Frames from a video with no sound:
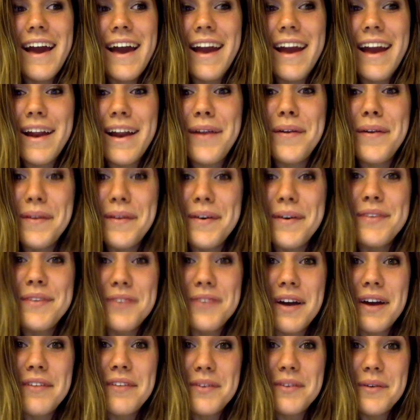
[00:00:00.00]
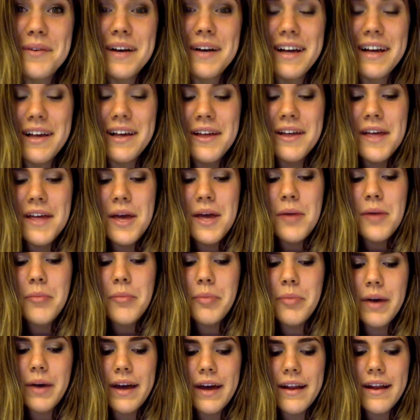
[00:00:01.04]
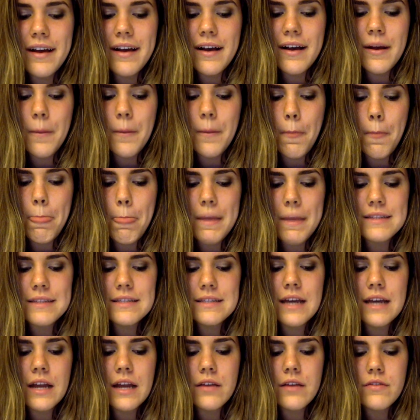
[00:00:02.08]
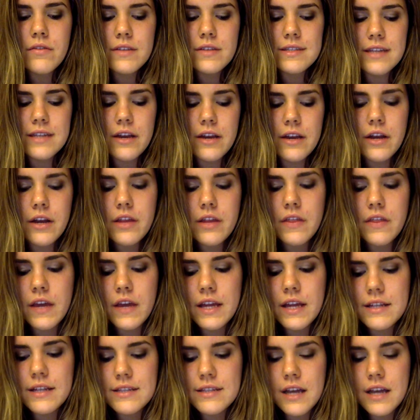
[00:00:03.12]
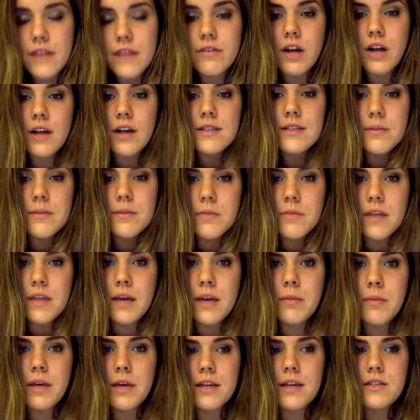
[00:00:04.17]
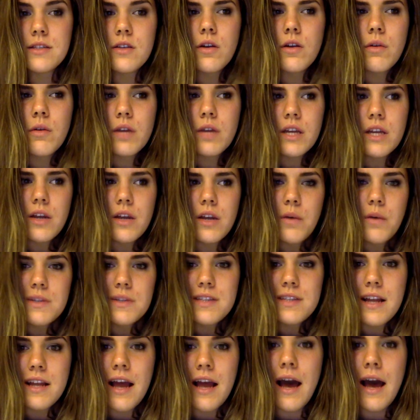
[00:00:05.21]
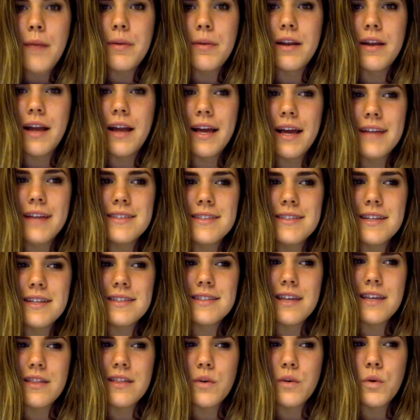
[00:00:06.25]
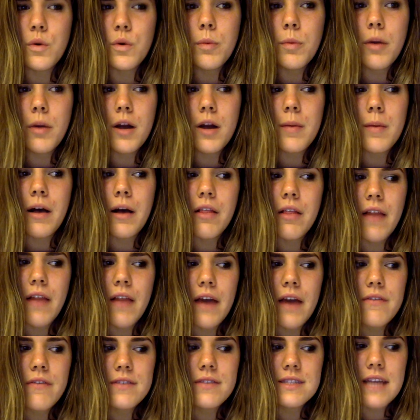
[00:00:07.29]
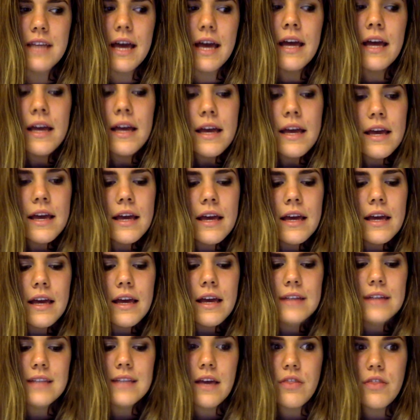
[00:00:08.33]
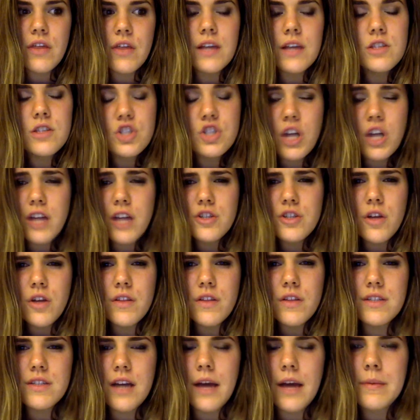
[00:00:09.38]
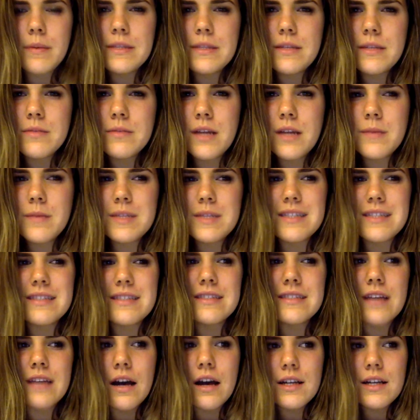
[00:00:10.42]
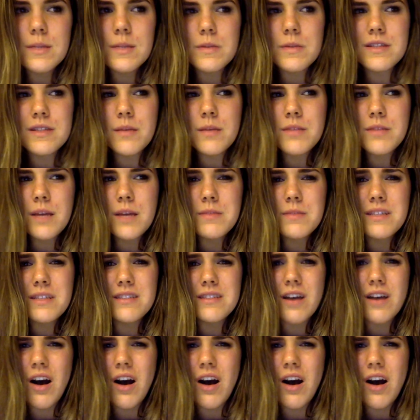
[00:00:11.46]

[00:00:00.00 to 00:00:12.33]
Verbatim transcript: and I don't know if I ever will but um, it's kind of a scary thing and it's kind of an awesome thing because you don't really know what's going to happen and i guess that's like the cool part about life is that is that things change all the time and sometimes it sucks but sometimes it's